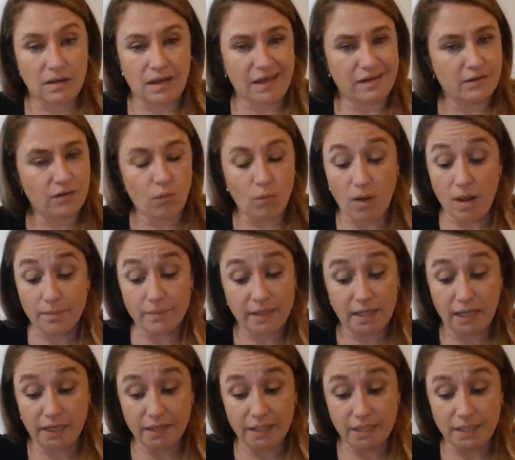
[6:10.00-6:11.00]
I don't know why I'm
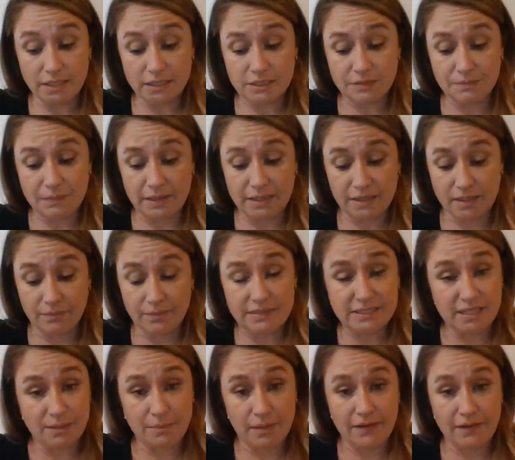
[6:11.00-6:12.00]
getting this, but it could be
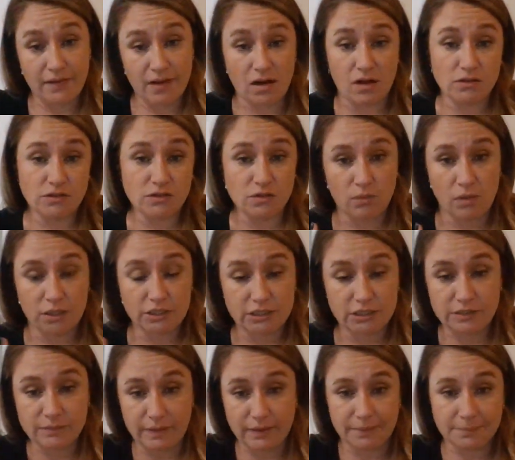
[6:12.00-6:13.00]
somebody that also
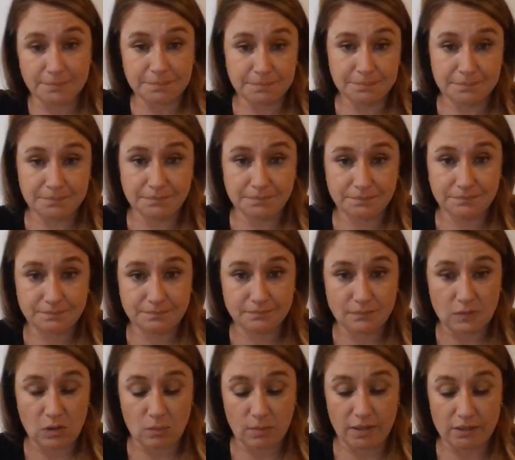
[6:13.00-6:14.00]
watches me
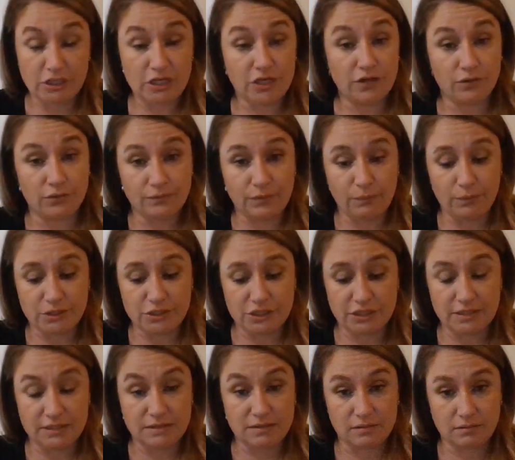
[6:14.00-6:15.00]
on my channel that
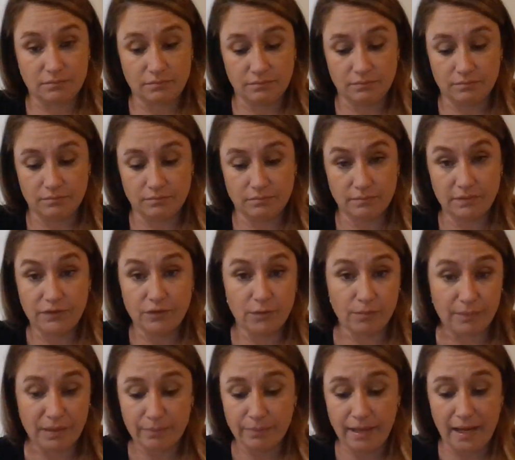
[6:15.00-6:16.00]
wishes either
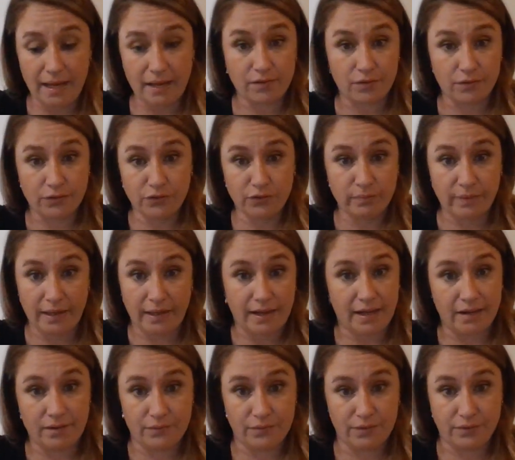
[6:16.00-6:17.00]
me bad or you bad.
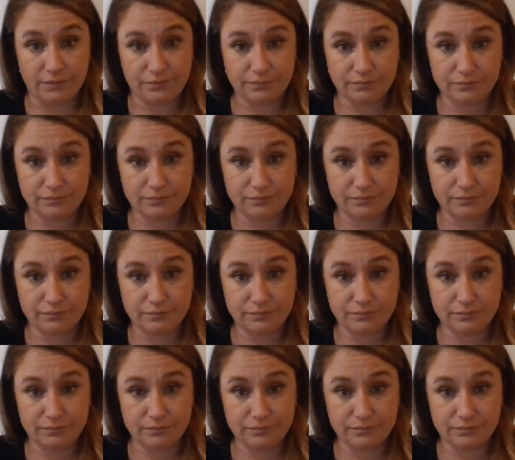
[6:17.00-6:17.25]
I don't know,